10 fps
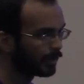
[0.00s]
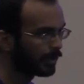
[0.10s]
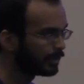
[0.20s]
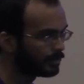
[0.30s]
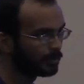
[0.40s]

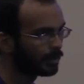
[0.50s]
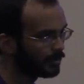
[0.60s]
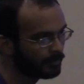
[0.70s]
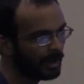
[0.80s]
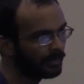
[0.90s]
Like it's doing
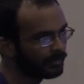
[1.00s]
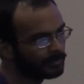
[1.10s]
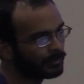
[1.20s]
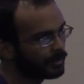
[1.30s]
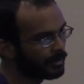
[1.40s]
all the math,
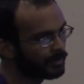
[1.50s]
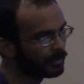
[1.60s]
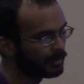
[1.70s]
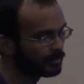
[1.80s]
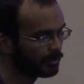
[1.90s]
it's figuring out
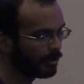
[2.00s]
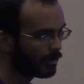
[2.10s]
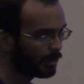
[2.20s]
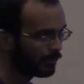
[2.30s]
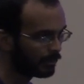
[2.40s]
everything It's
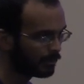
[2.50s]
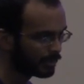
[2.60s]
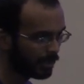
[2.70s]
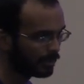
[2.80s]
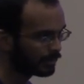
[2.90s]
All we have to do is
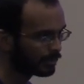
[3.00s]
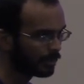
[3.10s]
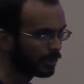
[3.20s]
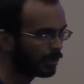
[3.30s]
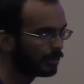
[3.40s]
tell it its
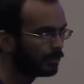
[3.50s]
current.